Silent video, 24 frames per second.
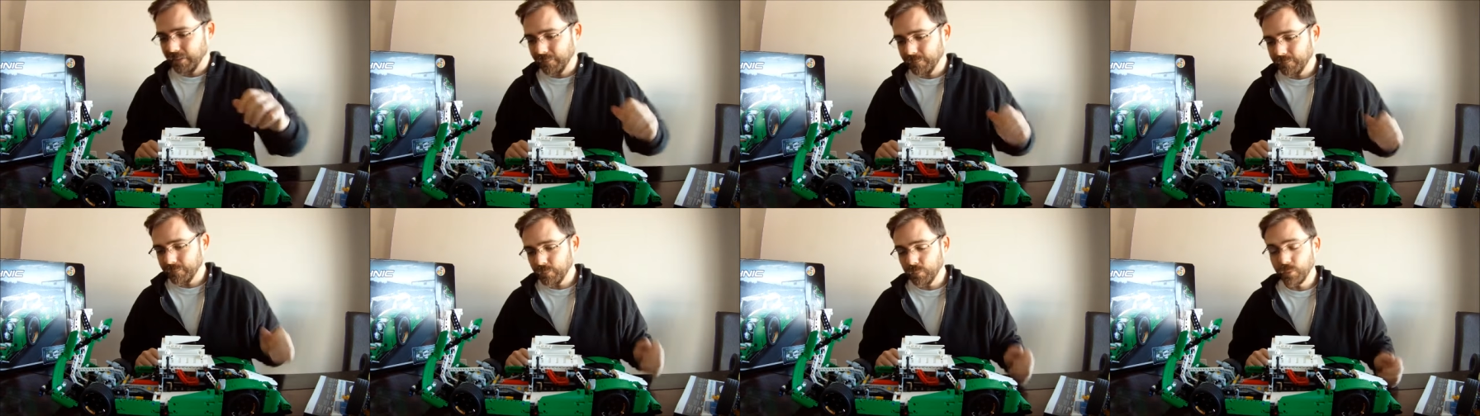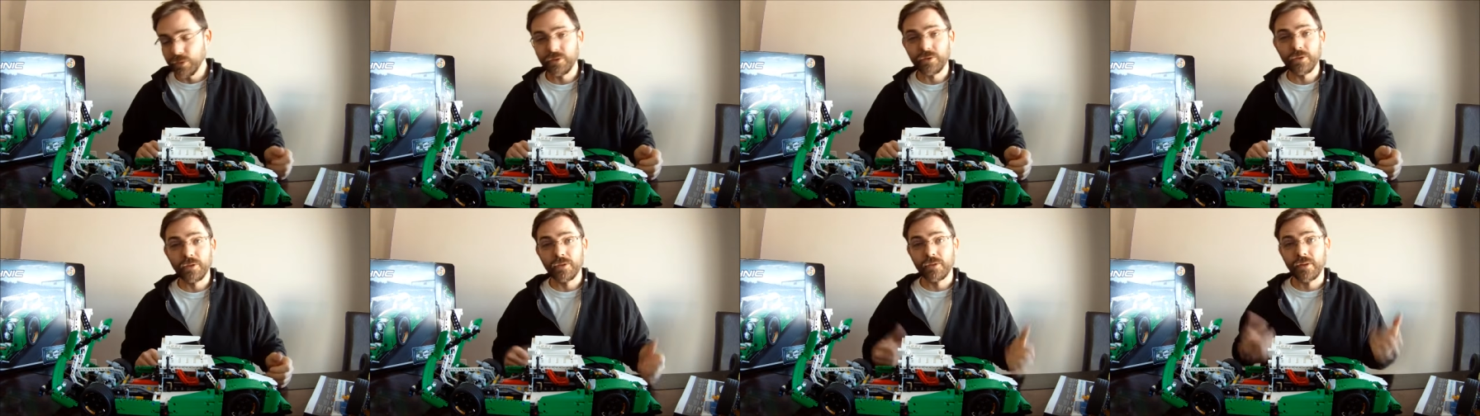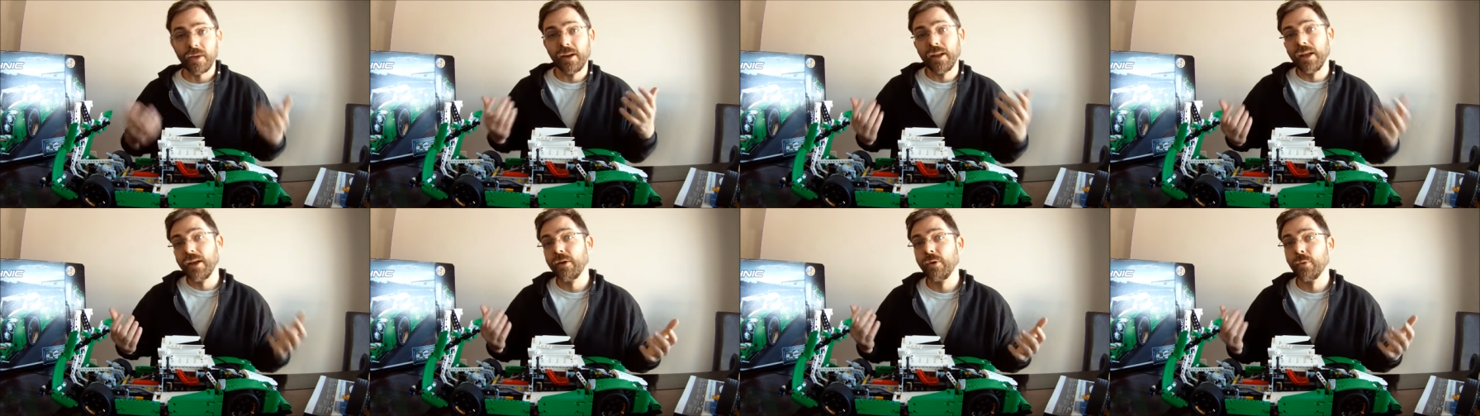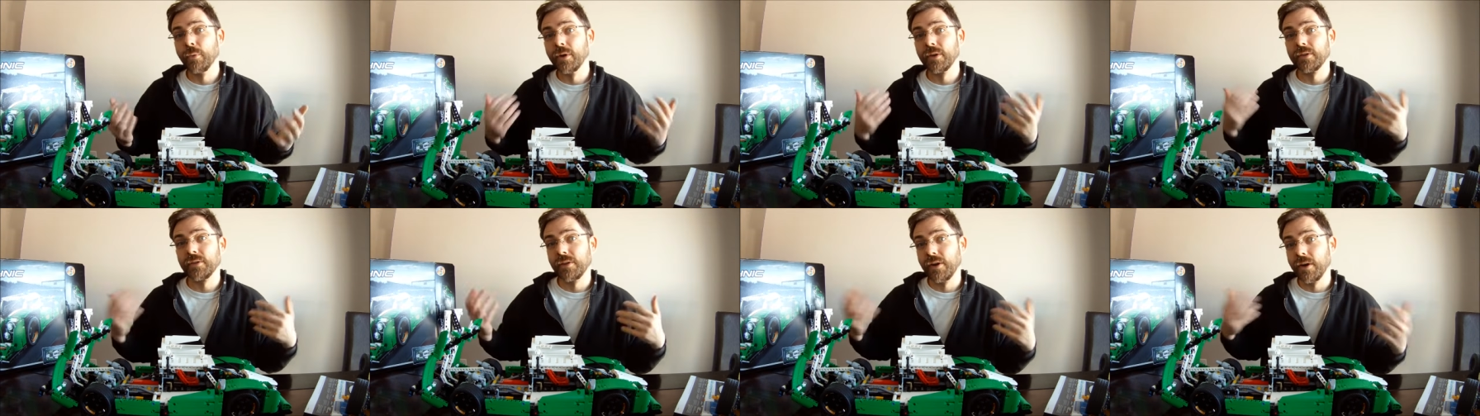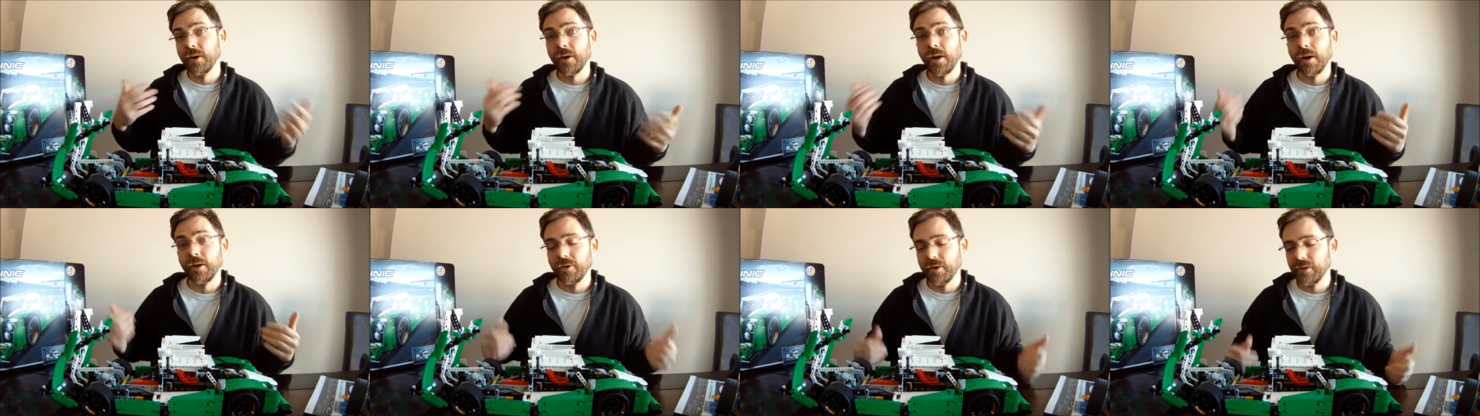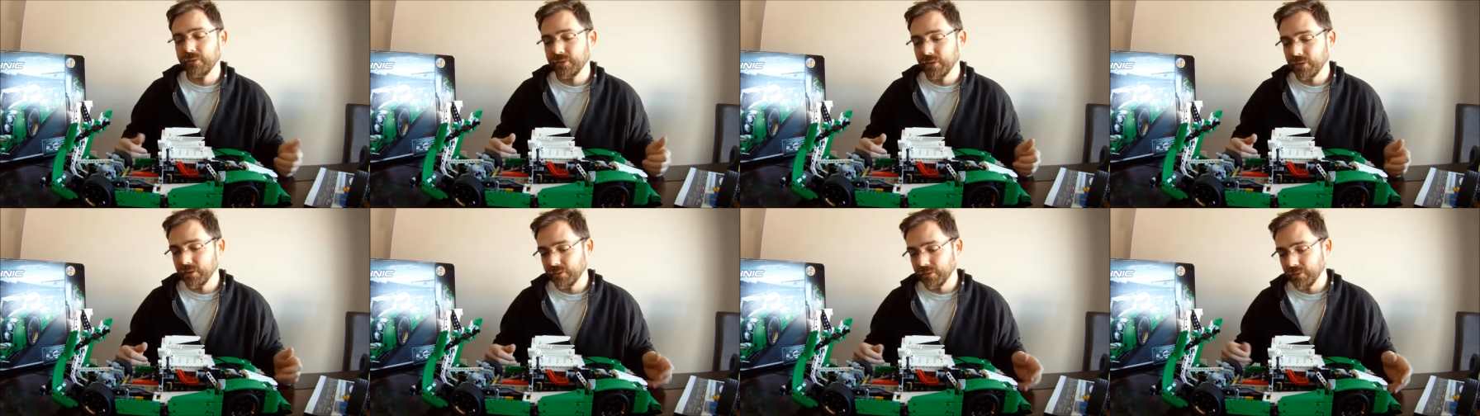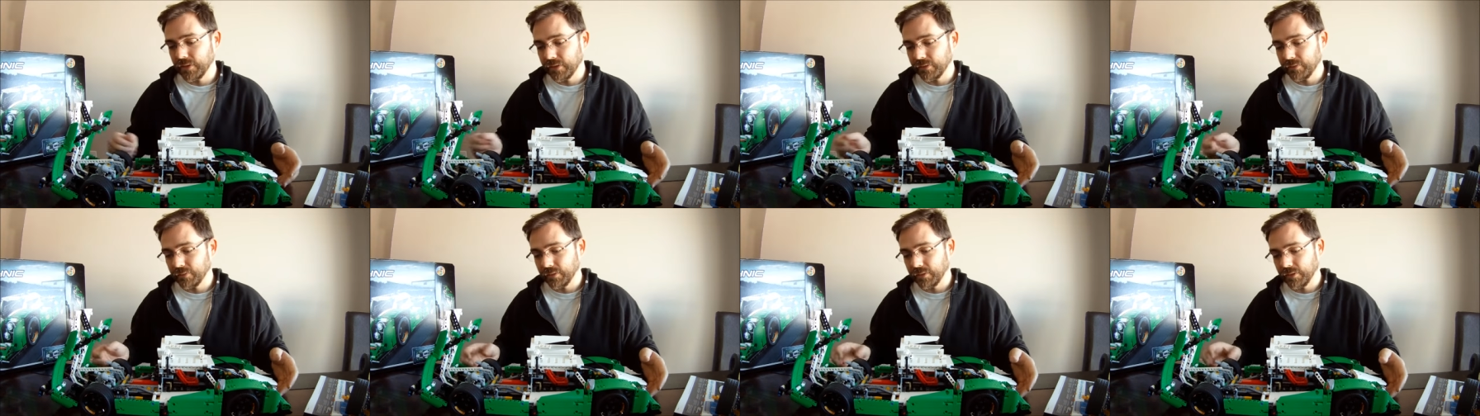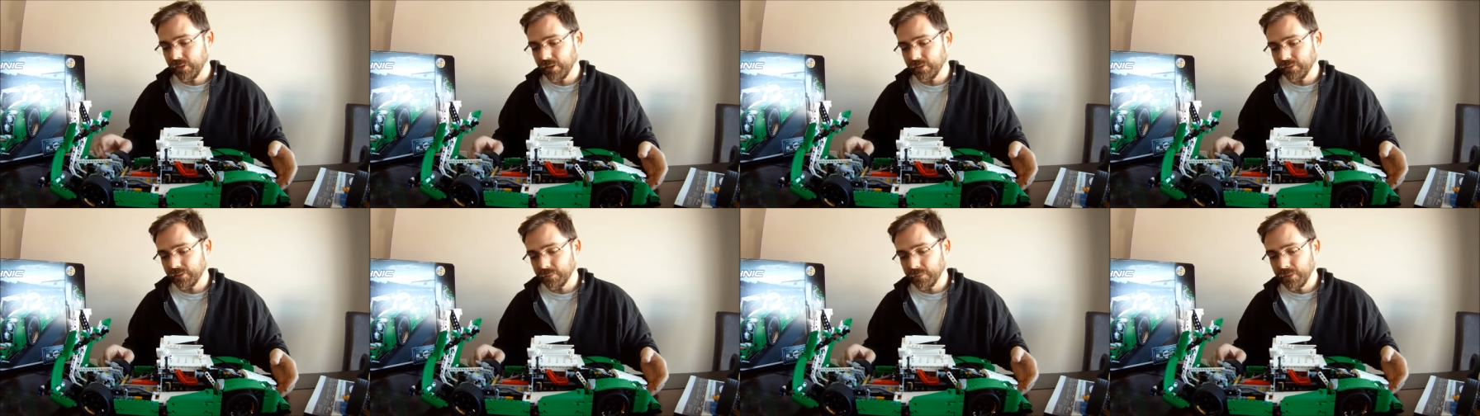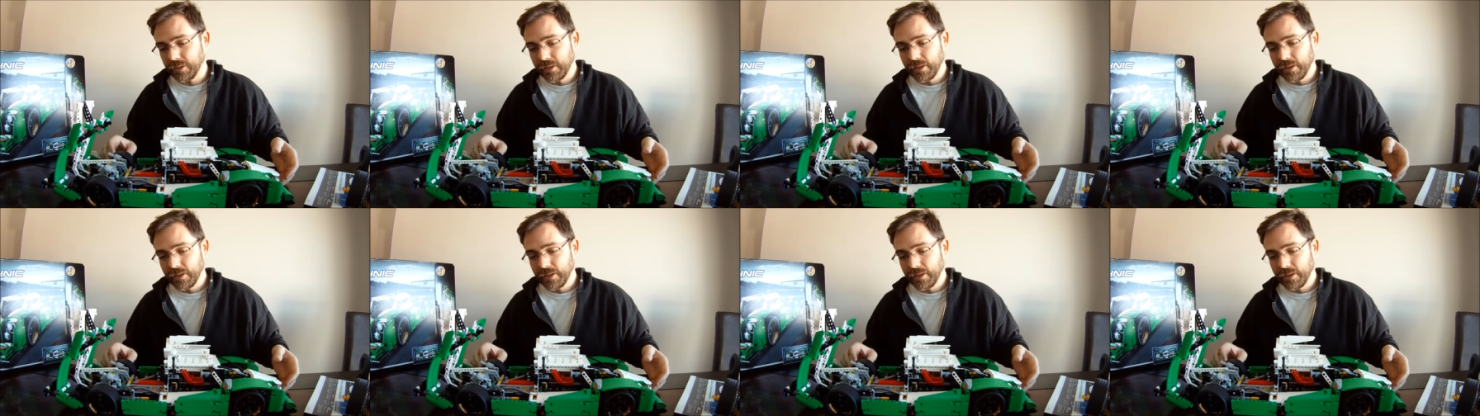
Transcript: Which is kind of how it works in our car grifter, so that's really awesome.